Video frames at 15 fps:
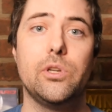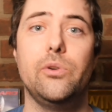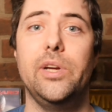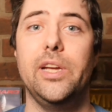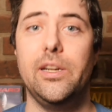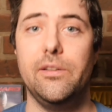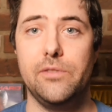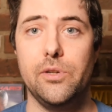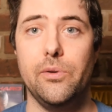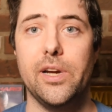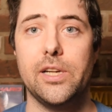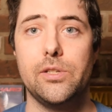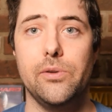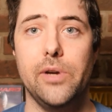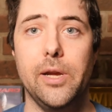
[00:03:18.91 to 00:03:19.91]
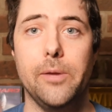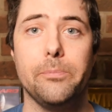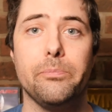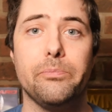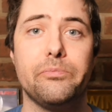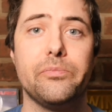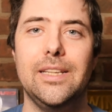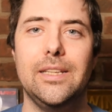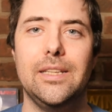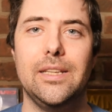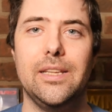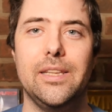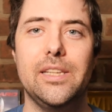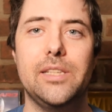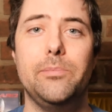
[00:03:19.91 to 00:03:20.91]
Creative Directory.
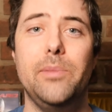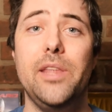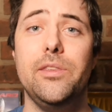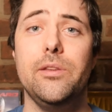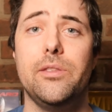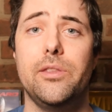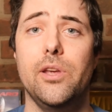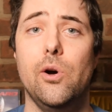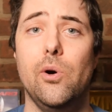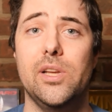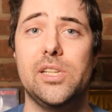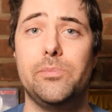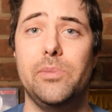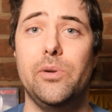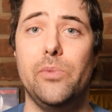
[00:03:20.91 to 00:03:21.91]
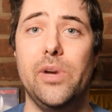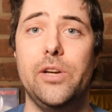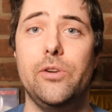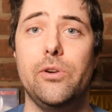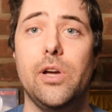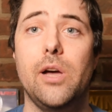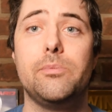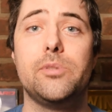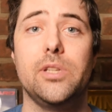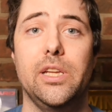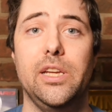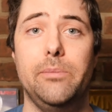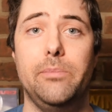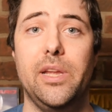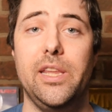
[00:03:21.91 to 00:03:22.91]
This method, though, has been rendered
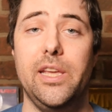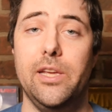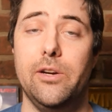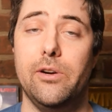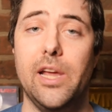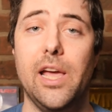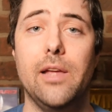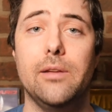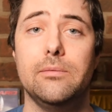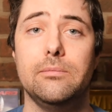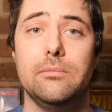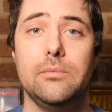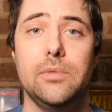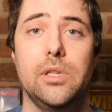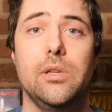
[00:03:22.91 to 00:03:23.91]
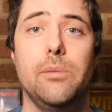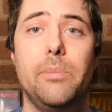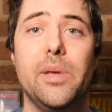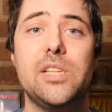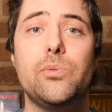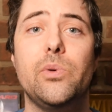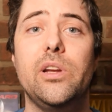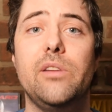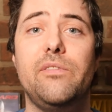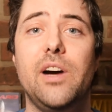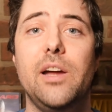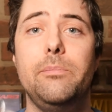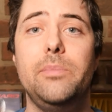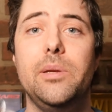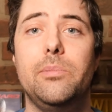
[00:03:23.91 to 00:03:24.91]
obsolete by the internet. The best way to
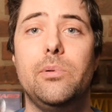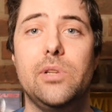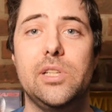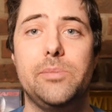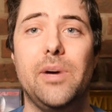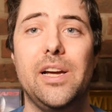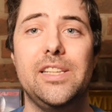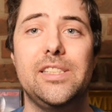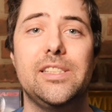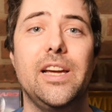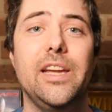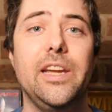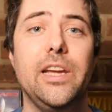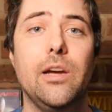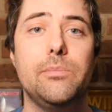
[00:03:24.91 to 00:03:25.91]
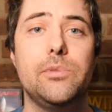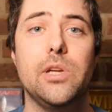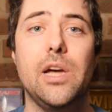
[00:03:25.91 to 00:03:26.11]
find people is by signing up to